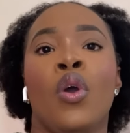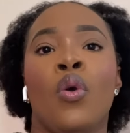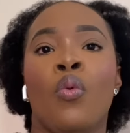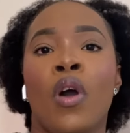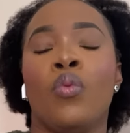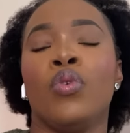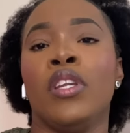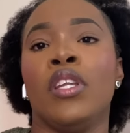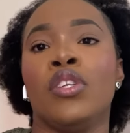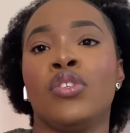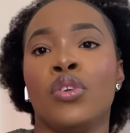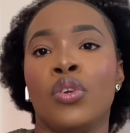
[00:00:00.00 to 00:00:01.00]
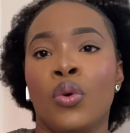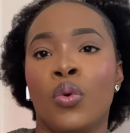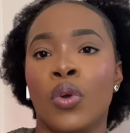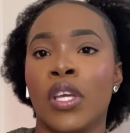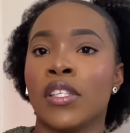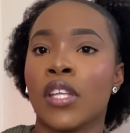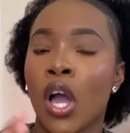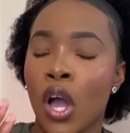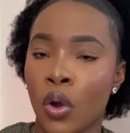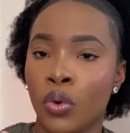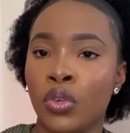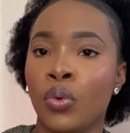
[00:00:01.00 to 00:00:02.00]
What we need to know is,
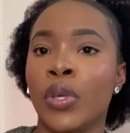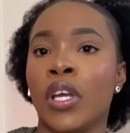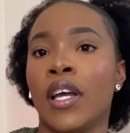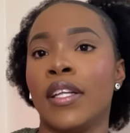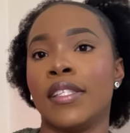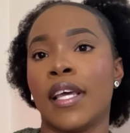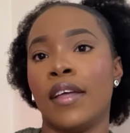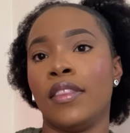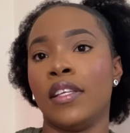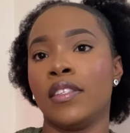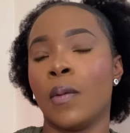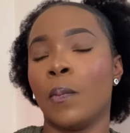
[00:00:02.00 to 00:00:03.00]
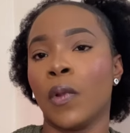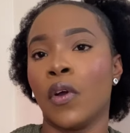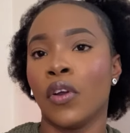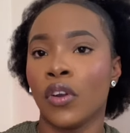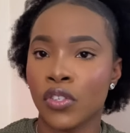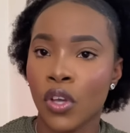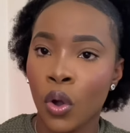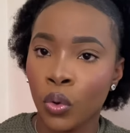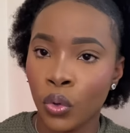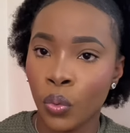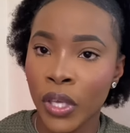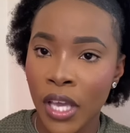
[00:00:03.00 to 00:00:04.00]
how do we contact these employers? How
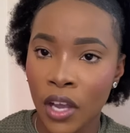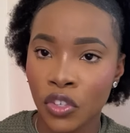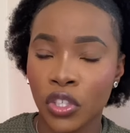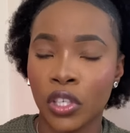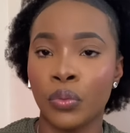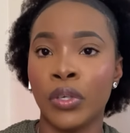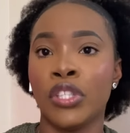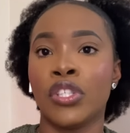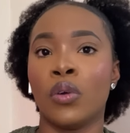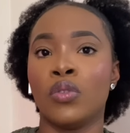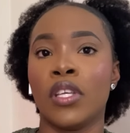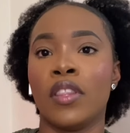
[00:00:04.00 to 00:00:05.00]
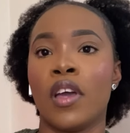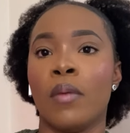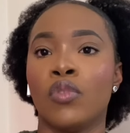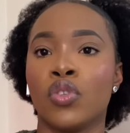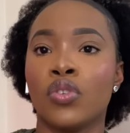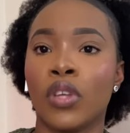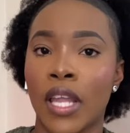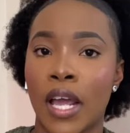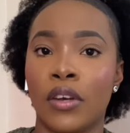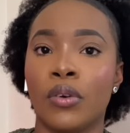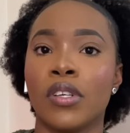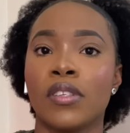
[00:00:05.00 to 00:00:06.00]
do we actually reach out to them to
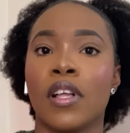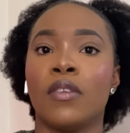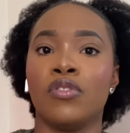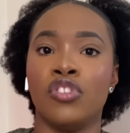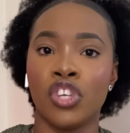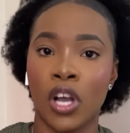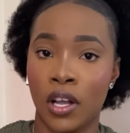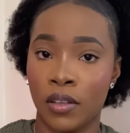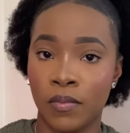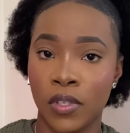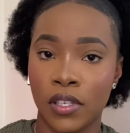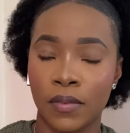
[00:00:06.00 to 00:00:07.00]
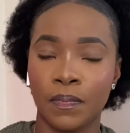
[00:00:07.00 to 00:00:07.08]
land ourselves jobs?